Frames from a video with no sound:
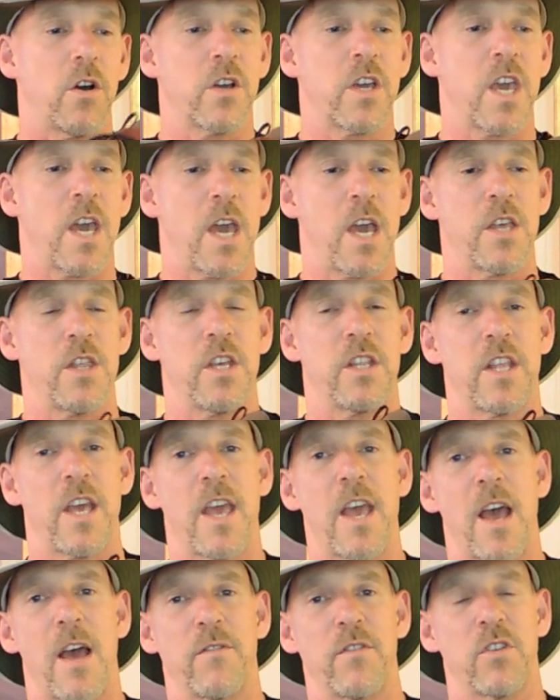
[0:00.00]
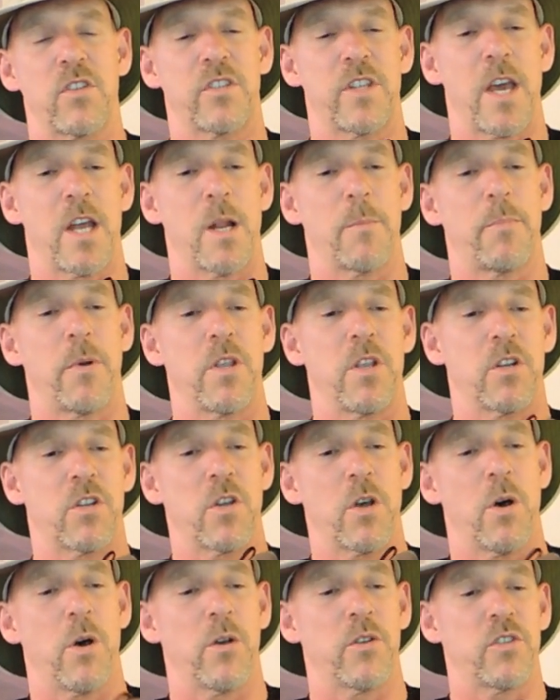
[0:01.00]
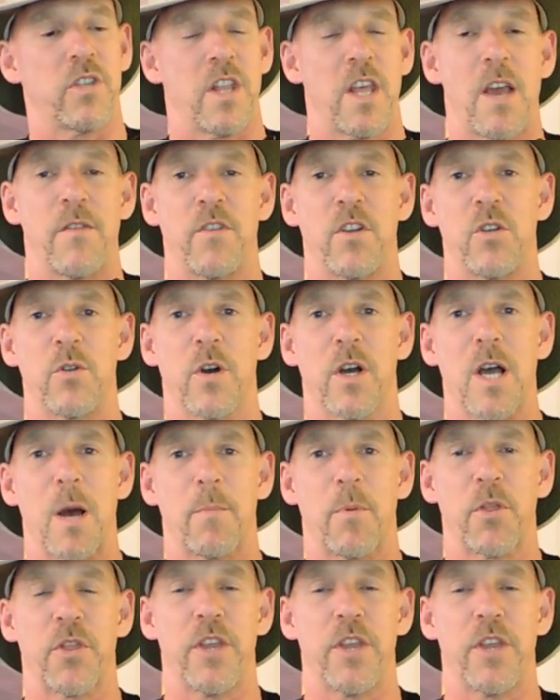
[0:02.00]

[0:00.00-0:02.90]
okay, then they have you stand up on your toes, and they have you do a couple